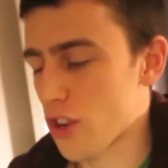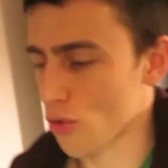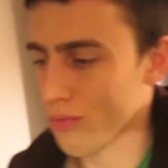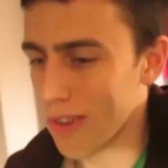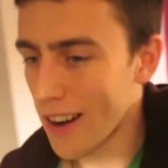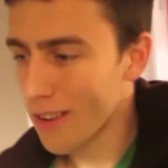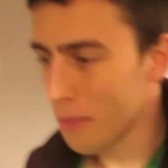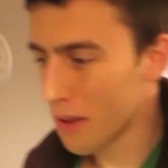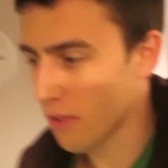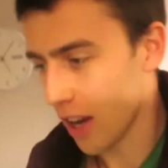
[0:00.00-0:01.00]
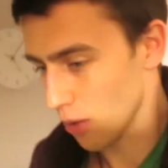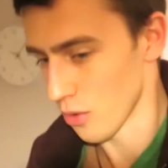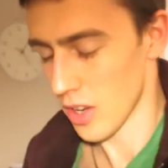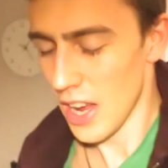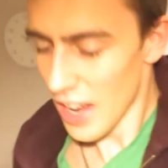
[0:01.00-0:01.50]
It just randomly
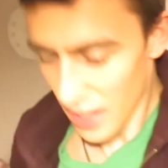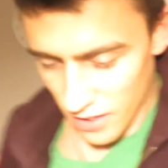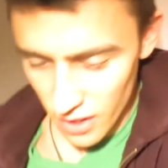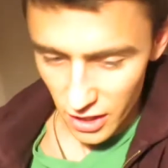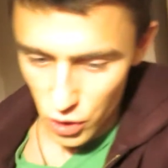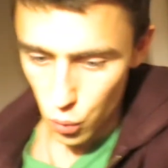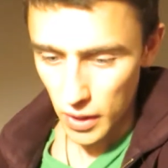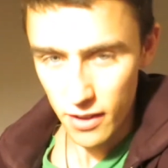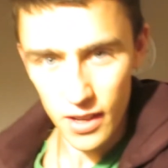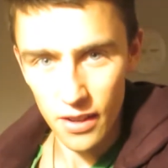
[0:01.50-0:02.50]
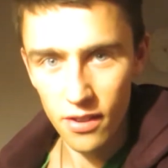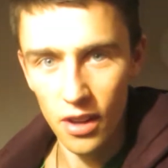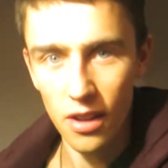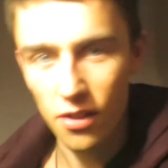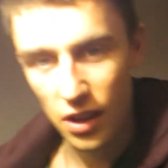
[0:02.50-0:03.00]
fails. And there's like 20
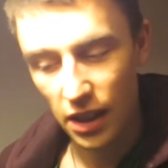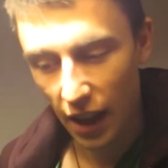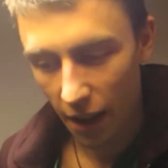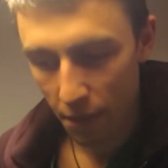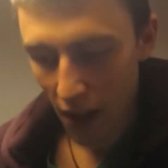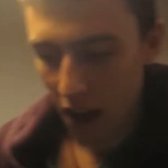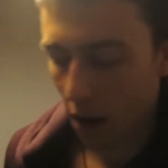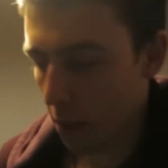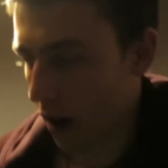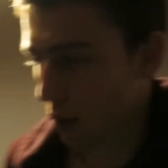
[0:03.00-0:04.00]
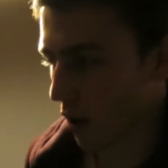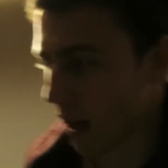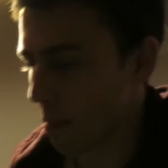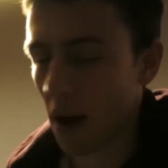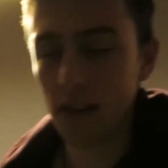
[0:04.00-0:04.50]
asserts in there, and when I run
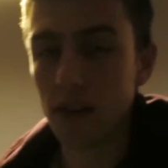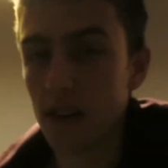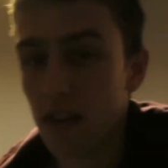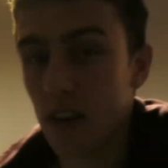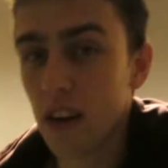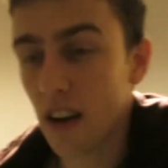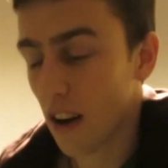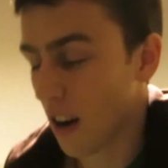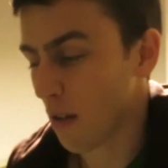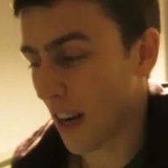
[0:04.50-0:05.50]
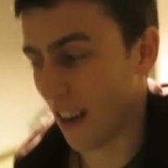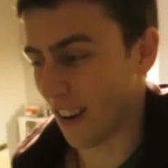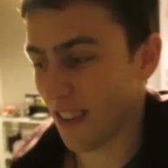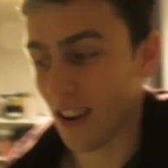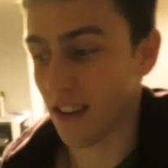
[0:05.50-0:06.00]
it, it passes. I ran it
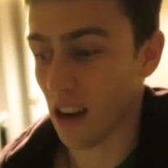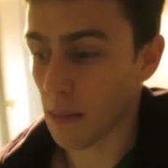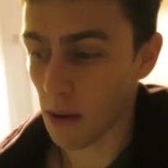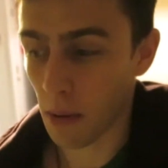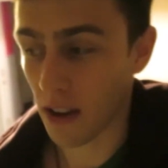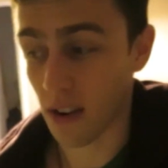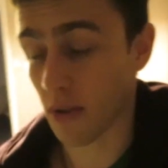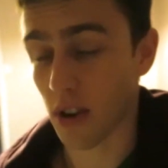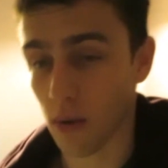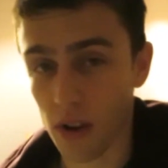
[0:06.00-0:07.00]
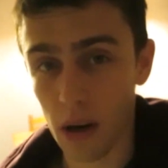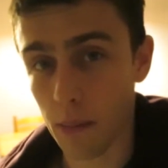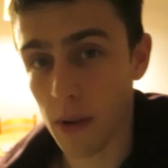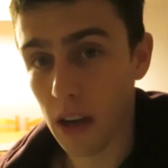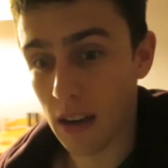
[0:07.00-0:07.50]
like 10 times, it passed every single time.